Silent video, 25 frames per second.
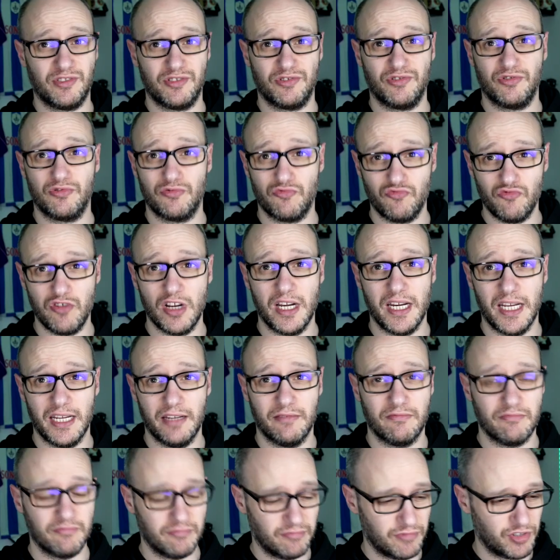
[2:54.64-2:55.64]
Just
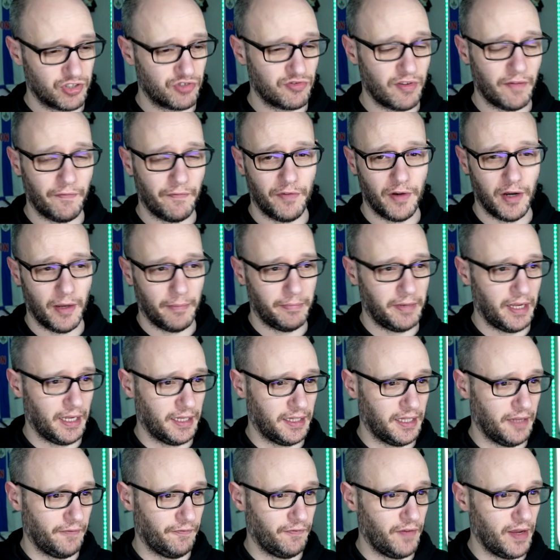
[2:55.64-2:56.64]
really strengthen up
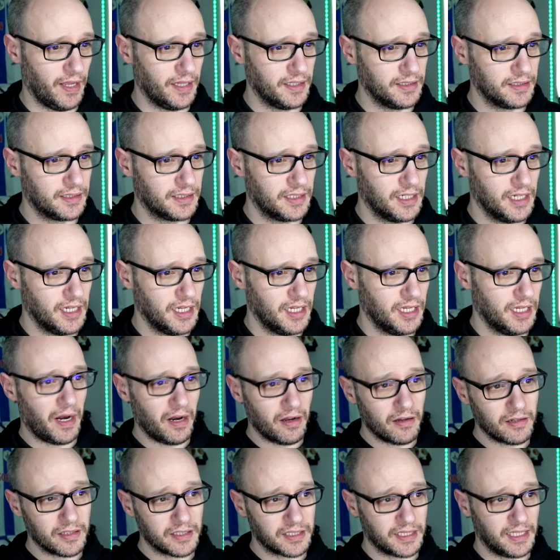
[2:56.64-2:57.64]
that defence.
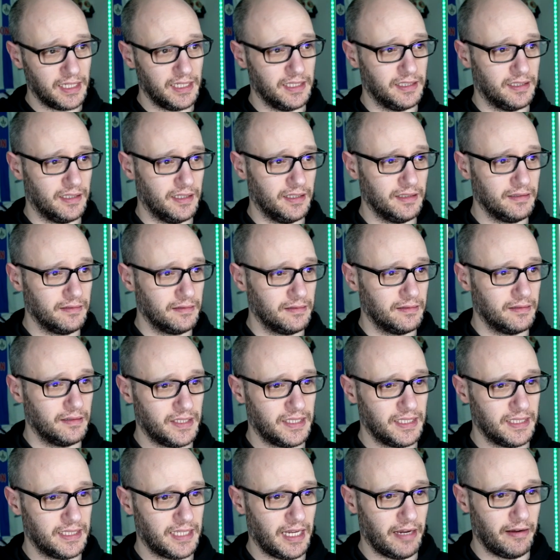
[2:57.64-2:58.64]
But last season,
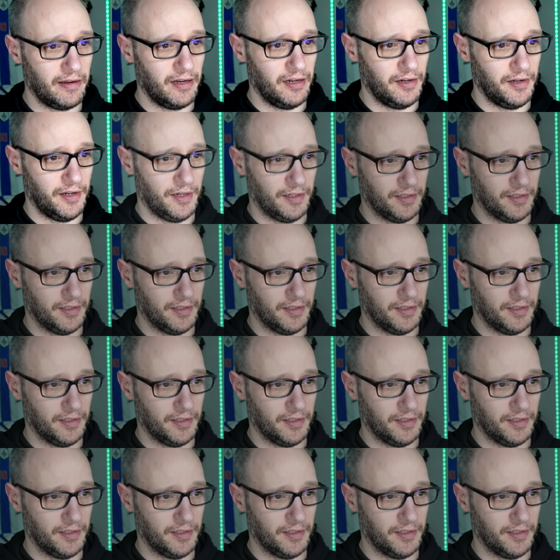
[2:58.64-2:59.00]
this is how it